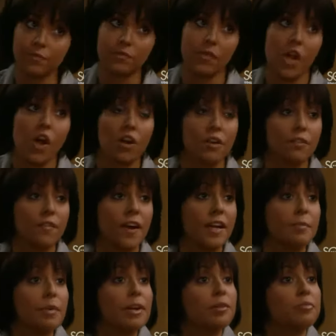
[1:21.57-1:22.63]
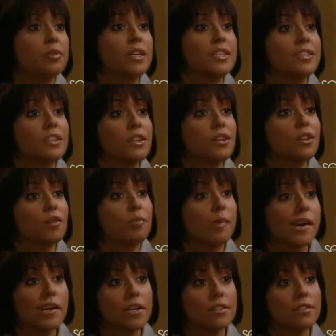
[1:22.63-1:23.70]
Hard to find a better place than good old
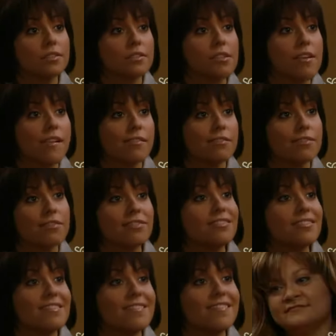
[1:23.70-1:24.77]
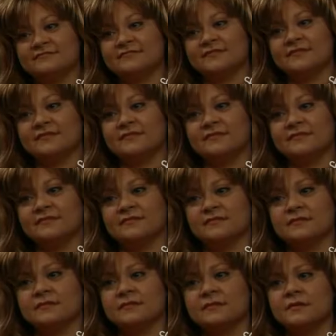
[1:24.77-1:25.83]
Paris. So what do you
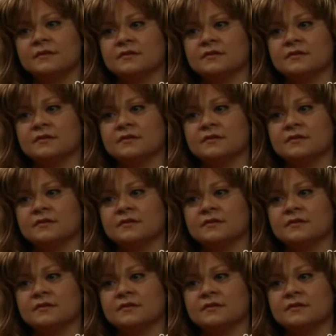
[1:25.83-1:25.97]
say?